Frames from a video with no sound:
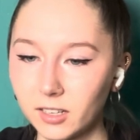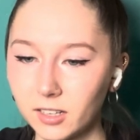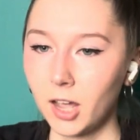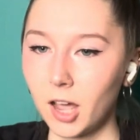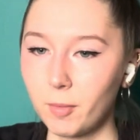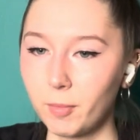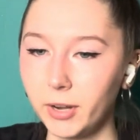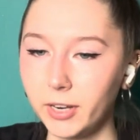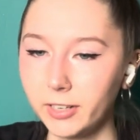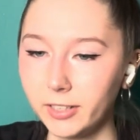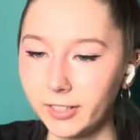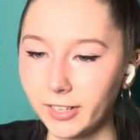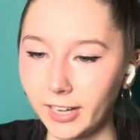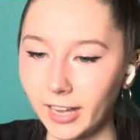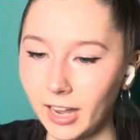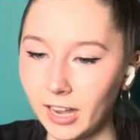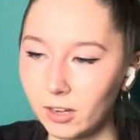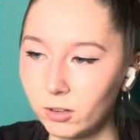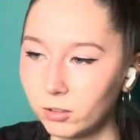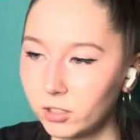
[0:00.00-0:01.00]
I made an
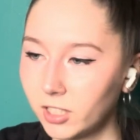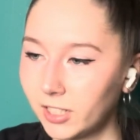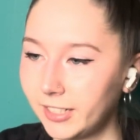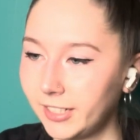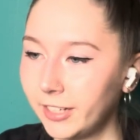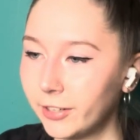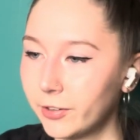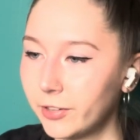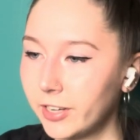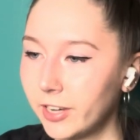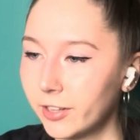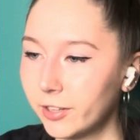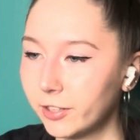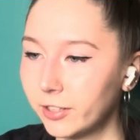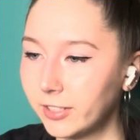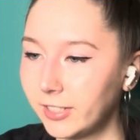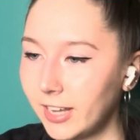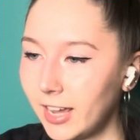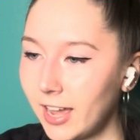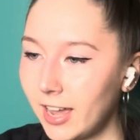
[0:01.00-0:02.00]
account on here the other
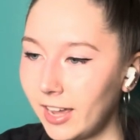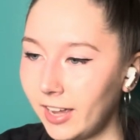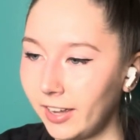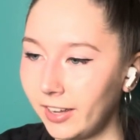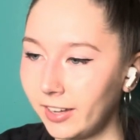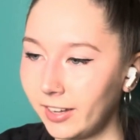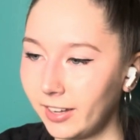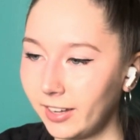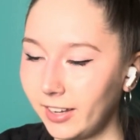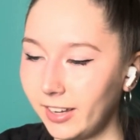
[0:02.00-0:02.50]
day,